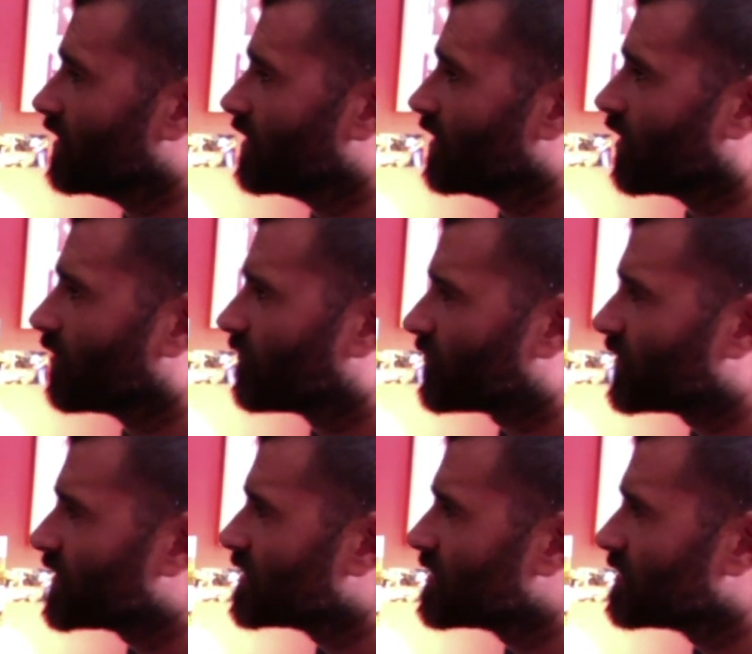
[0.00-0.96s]
I
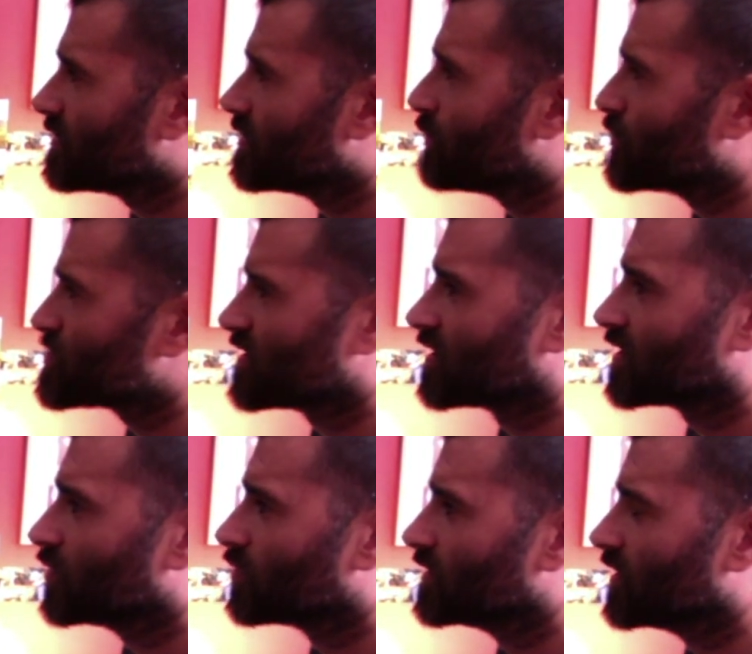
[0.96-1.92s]
think you put something
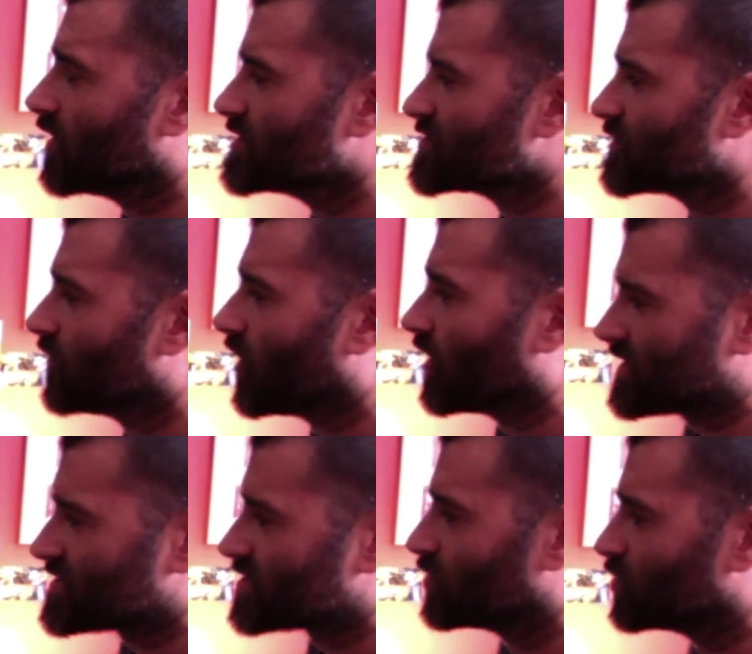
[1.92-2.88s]
along the lines of, oh, that's
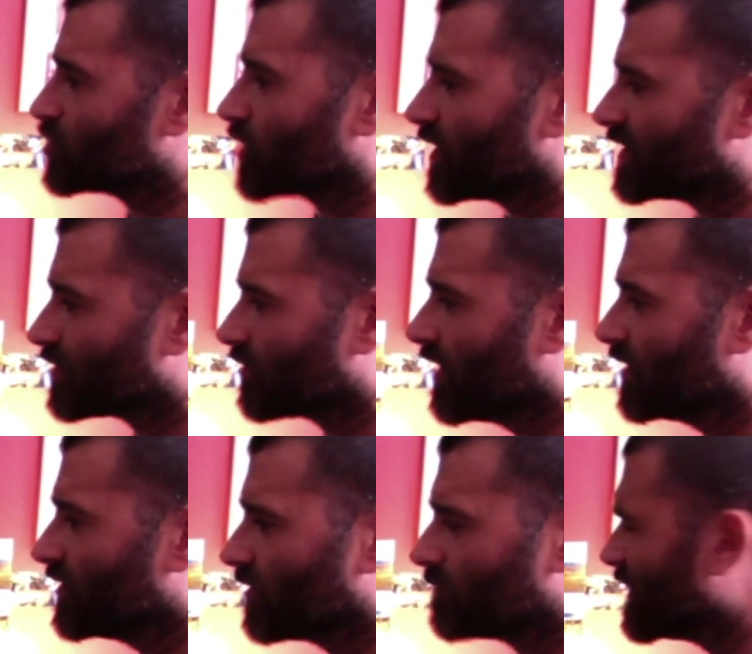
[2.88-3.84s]
a good training ground,
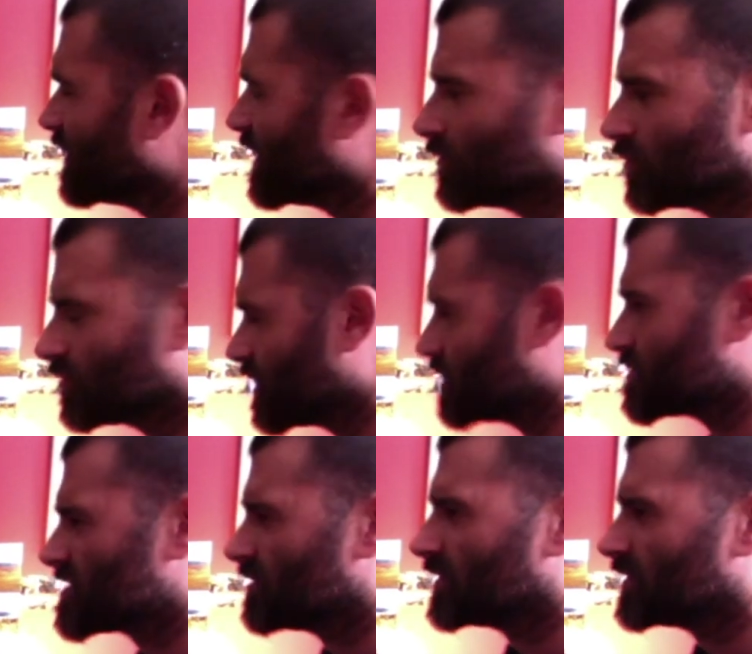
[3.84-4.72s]
I've been there. Or it was something